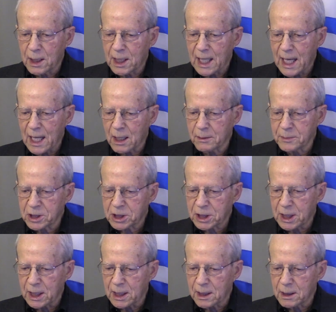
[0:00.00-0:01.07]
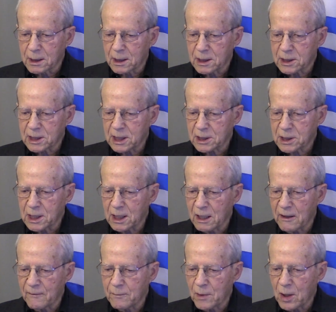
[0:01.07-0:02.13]
nanomachine consisting
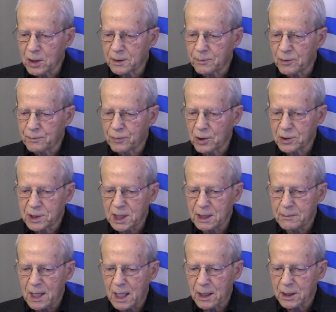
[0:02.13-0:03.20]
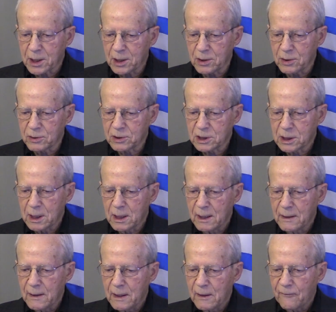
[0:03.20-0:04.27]
of multiple protein molecules
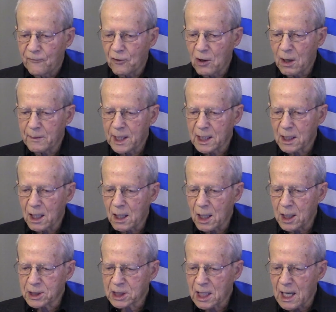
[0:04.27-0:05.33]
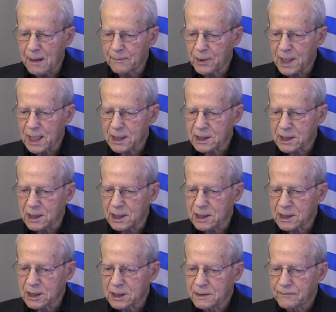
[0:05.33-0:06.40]
forming large
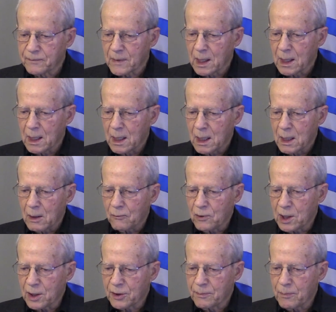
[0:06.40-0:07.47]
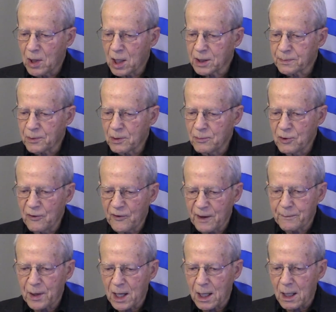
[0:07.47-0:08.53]
complexes with multiple
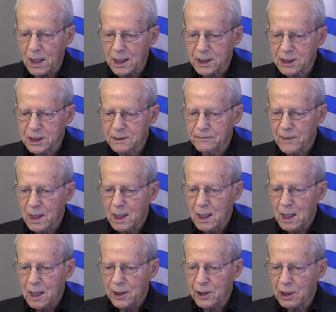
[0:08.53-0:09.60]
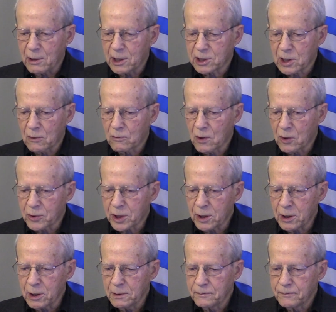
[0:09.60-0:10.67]
moving parts. There is a
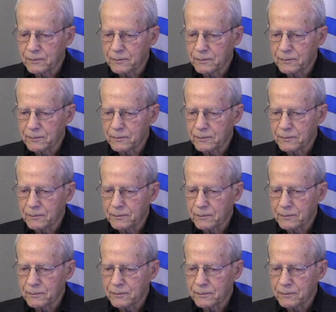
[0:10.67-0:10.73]
rotor,